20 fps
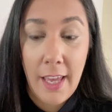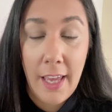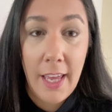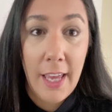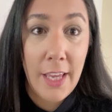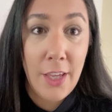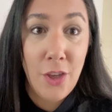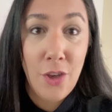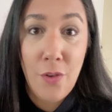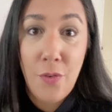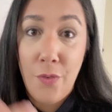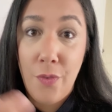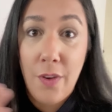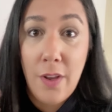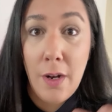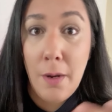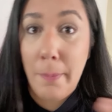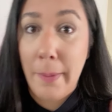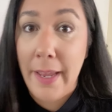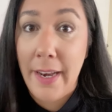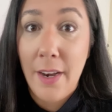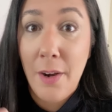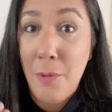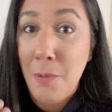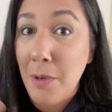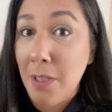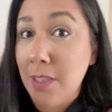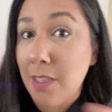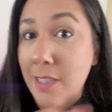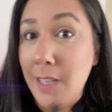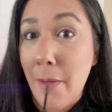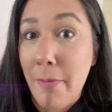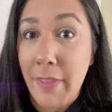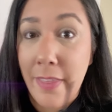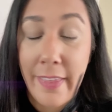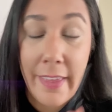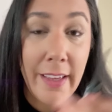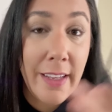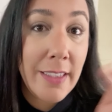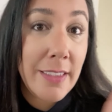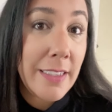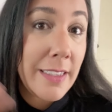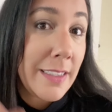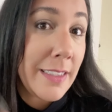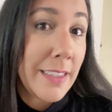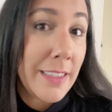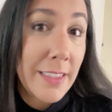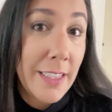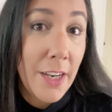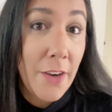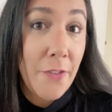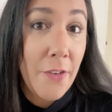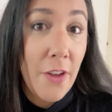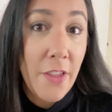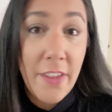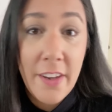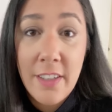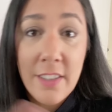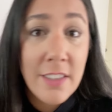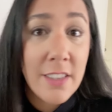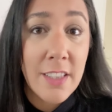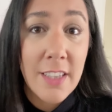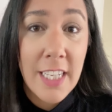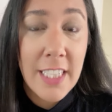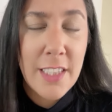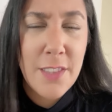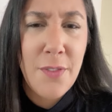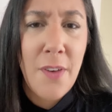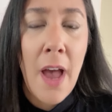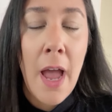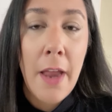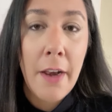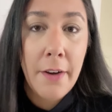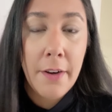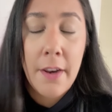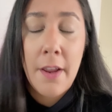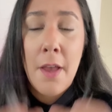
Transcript: And you feel better with some things instead of others. So that's fun.